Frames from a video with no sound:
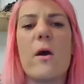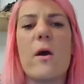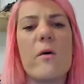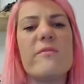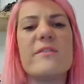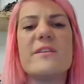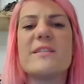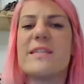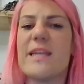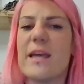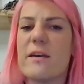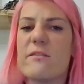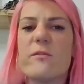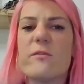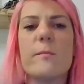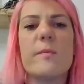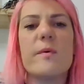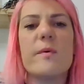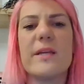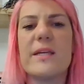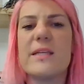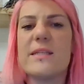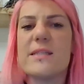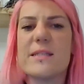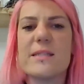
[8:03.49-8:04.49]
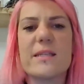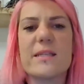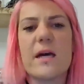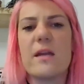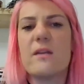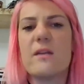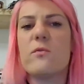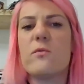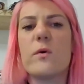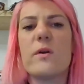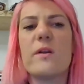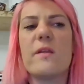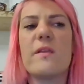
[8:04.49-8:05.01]
Obviously, everybody's is kind
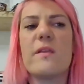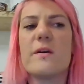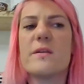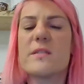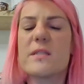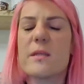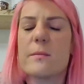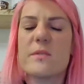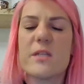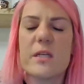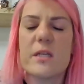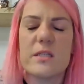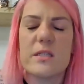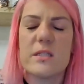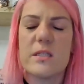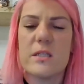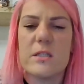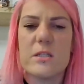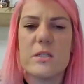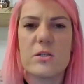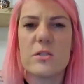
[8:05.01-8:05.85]
of one of those subjects that you